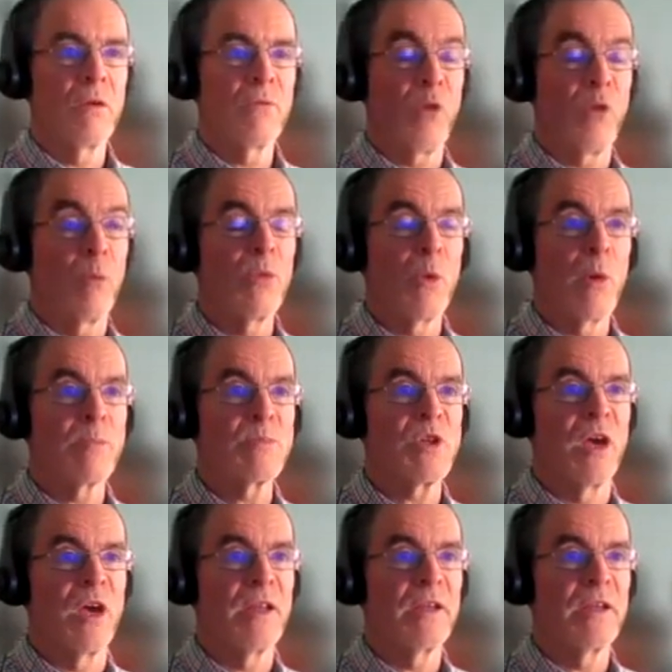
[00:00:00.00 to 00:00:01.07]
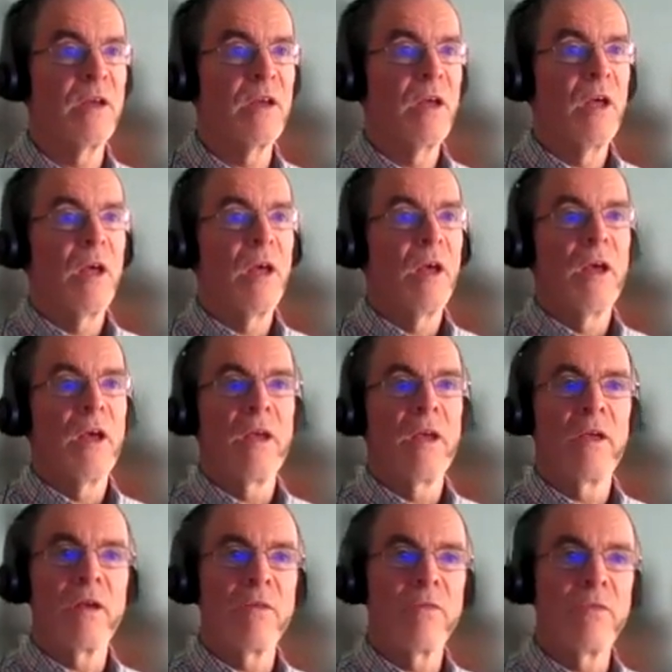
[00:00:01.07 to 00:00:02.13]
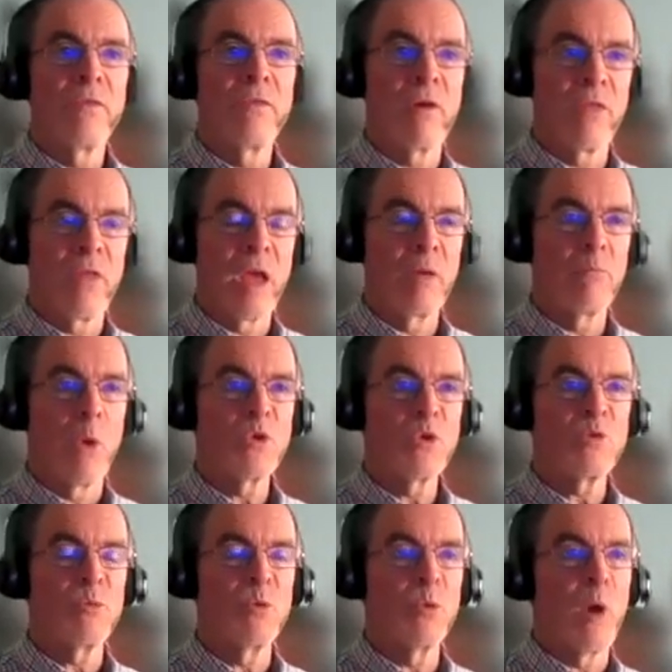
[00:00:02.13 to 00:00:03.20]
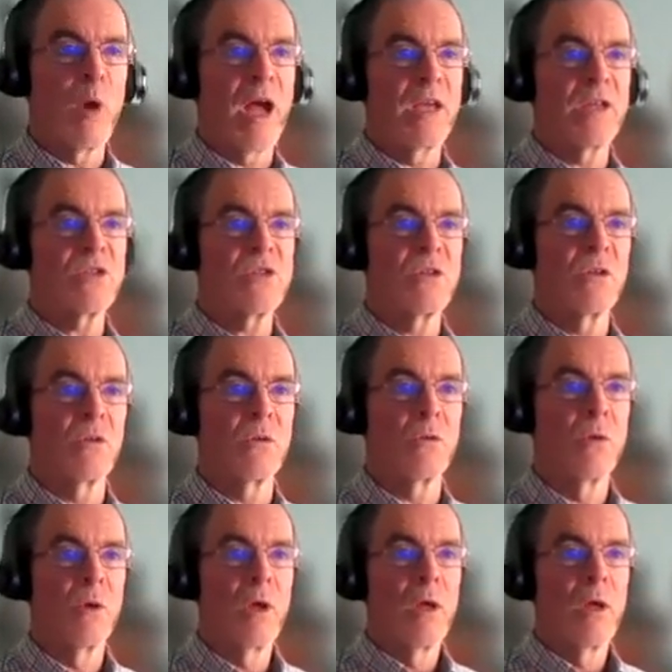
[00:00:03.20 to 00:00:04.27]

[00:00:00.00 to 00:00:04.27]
from the website, there are then multiple ways to